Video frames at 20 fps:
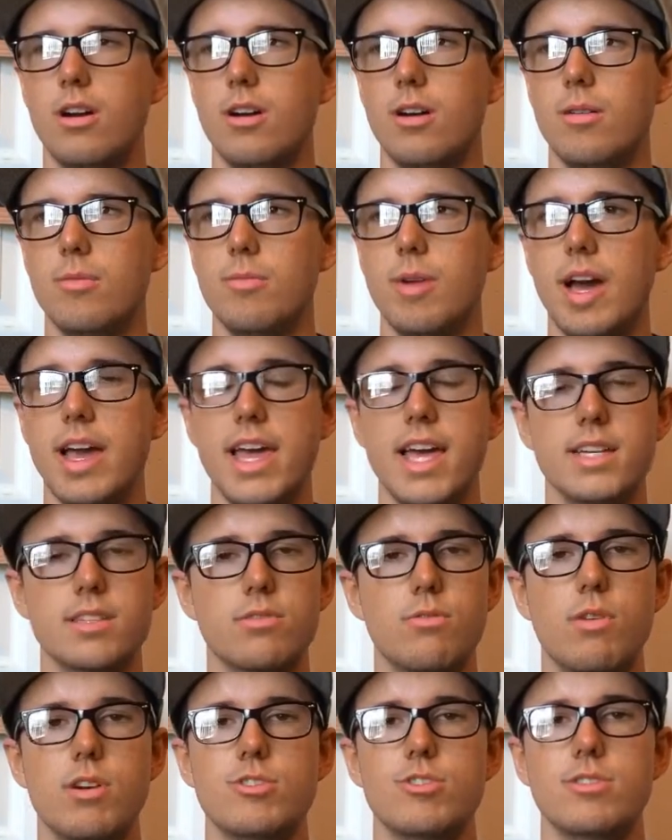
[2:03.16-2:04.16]
I
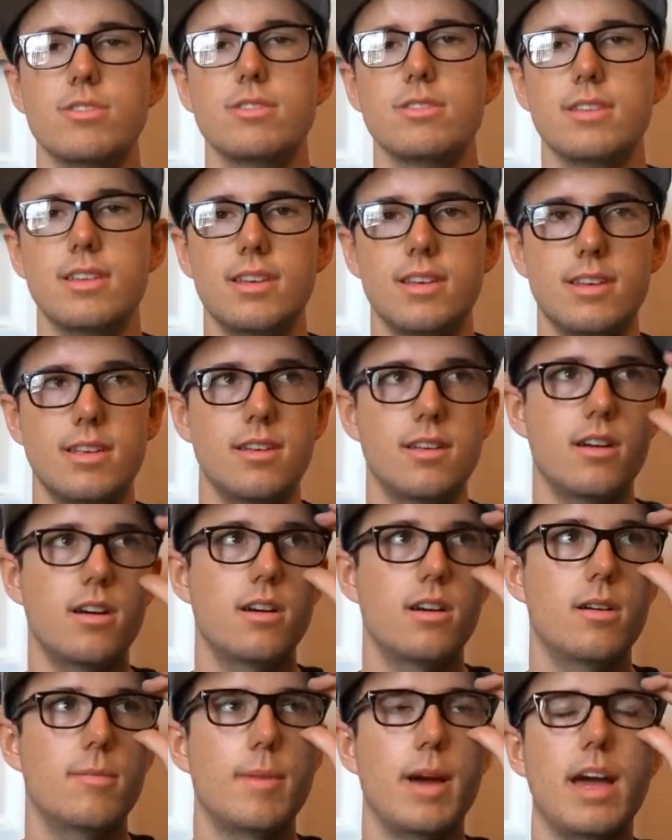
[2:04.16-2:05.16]
ask questions that
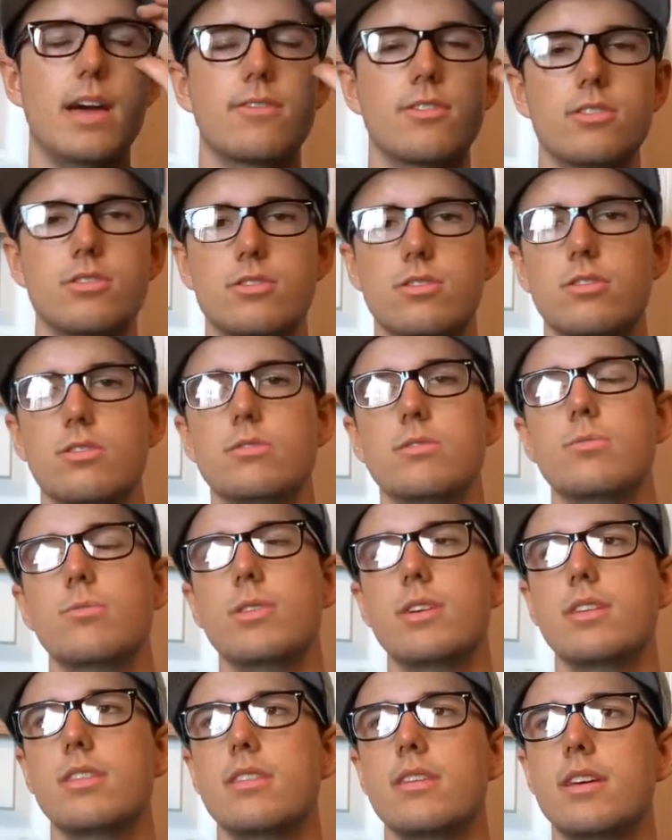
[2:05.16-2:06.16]
I have concerns
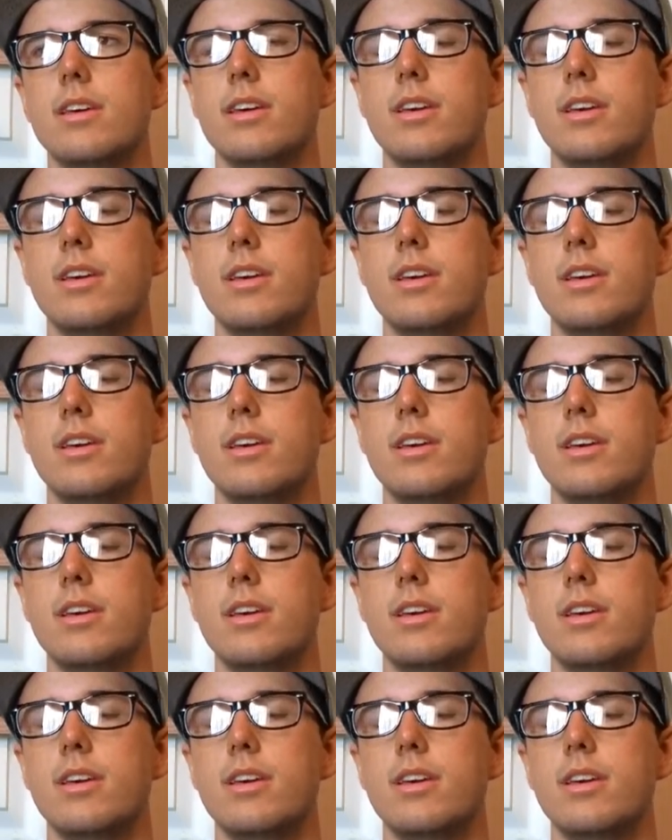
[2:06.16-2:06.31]
with.